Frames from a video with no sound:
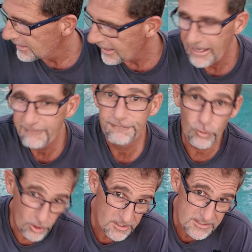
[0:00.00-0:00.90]

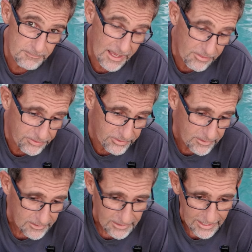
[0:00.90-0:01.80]
$4 a month,
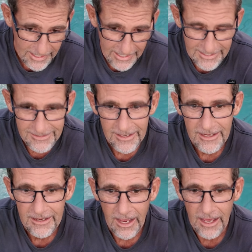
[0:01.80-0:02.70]
and
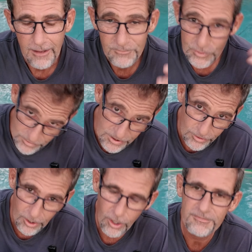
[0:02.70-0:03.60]
I'm doing
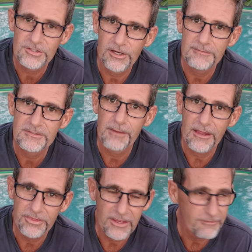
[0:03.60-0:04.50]
2 live streams a
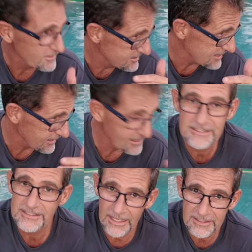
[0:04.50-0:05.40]
month, every
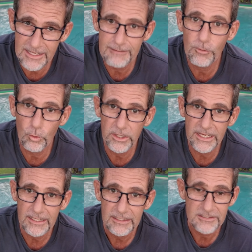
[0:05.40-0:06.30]
second Sunday
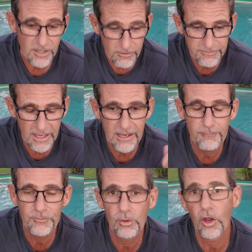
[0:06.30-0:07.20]
morning so far.
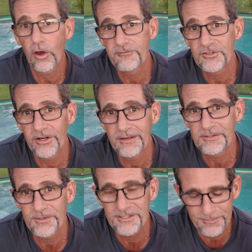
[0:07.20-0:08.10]
I'm doing live
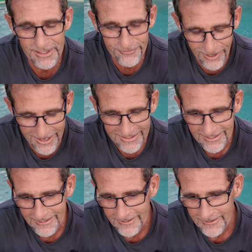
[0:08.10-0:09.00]
streams, which has been great,
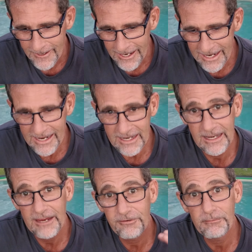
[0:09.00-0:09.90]

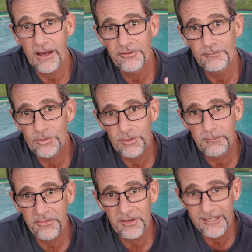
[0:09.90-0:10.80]
and every month I'm doing a
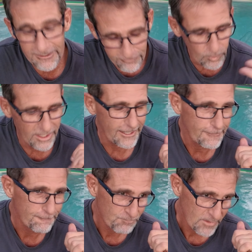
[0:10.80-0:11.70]
monthly giveaway.
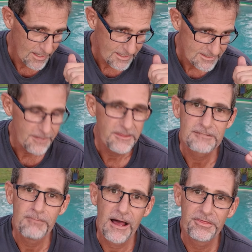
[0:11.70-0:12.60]
So
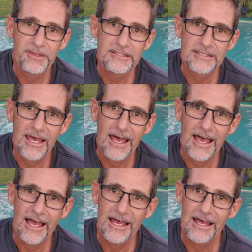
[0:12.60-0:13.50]
this month is
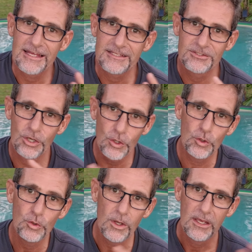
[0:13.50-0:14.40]

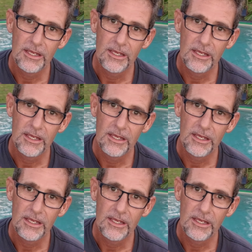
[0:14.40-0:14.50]
2